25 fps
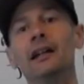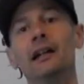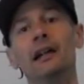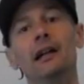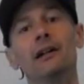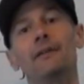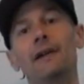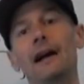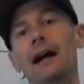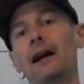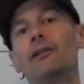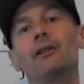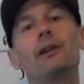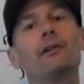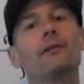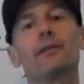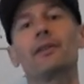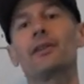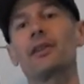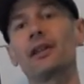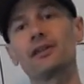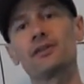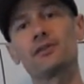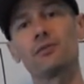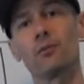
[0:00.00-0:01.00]
of how
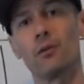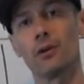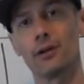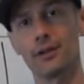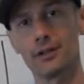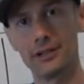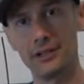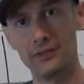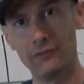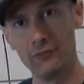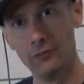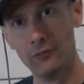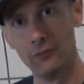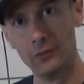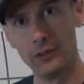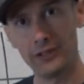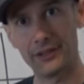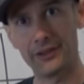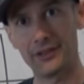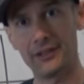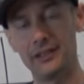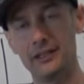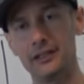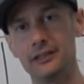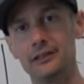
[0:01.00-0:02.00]
everything's working
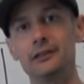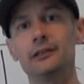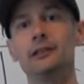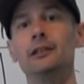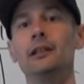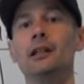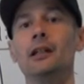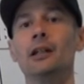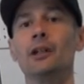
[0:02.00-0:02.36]
within